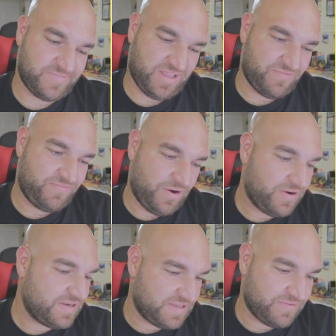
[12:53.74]

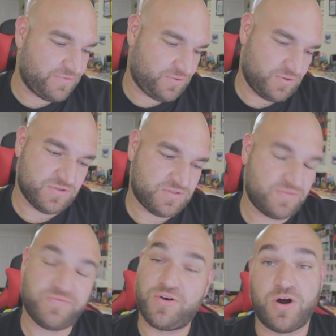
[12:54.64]
very difficult
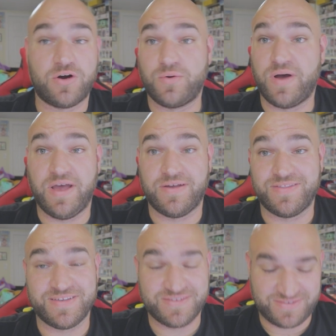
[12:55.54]
for ROI on
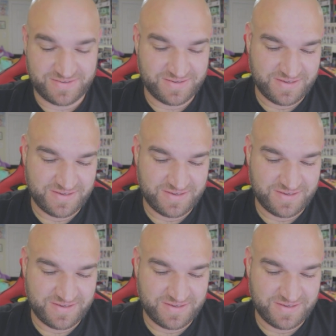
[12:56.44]
this.